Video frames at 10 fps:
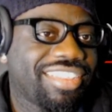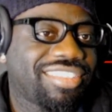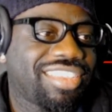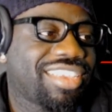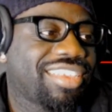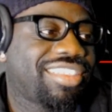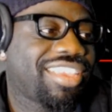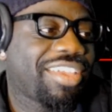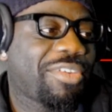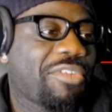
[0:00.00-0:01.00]
take
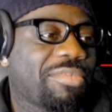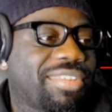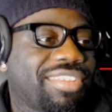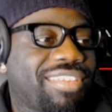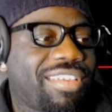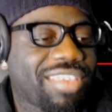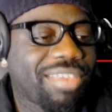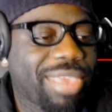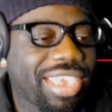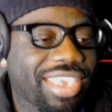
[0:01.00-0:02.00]
a quote from this song
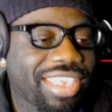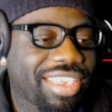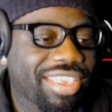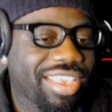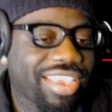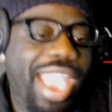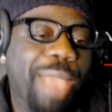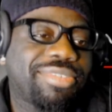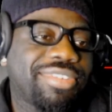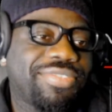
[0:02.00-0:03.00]
and make it a
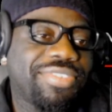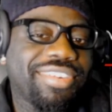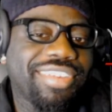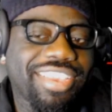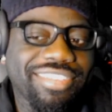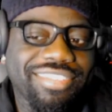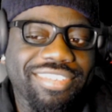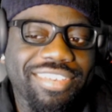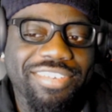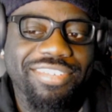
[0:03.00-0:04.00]
caption for like a
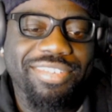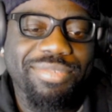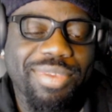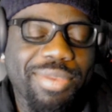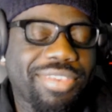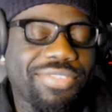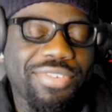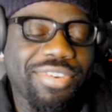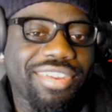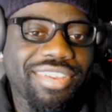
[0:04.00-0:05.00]
song or something, like
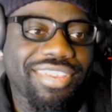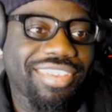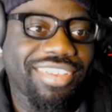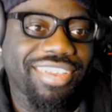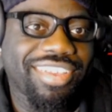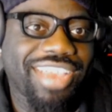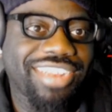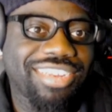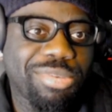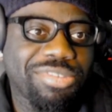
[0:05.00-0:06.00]
for a
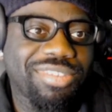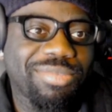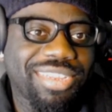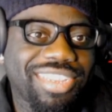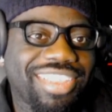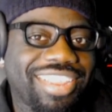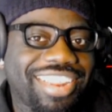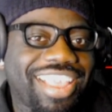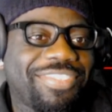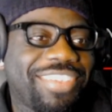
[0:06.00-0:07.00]
IG post or something like that. Like
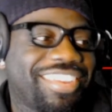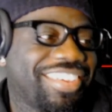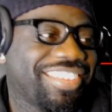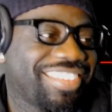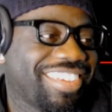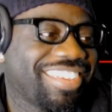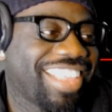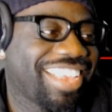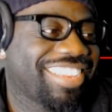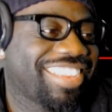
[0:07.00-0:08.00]
that's when you know a song
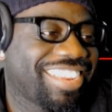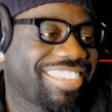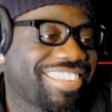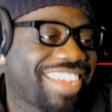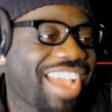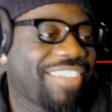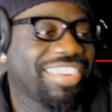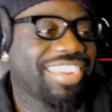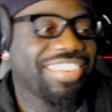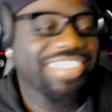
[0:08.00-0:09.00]
like did its job,
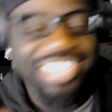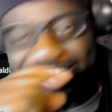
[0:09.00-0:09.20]
you know?